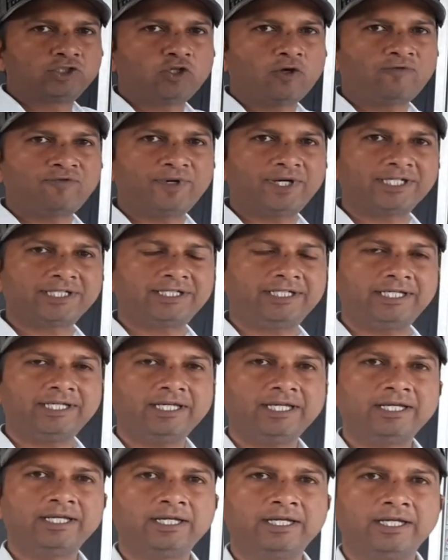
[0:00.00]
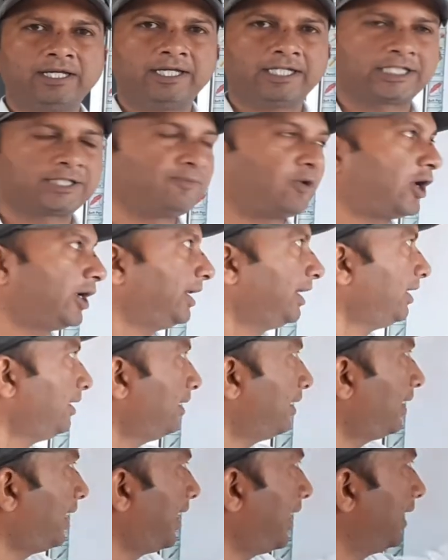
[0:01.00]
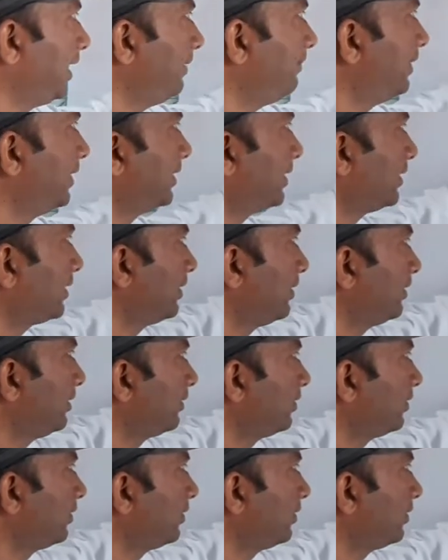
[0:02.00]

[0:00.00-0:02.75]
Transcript: So firstly, smaller animals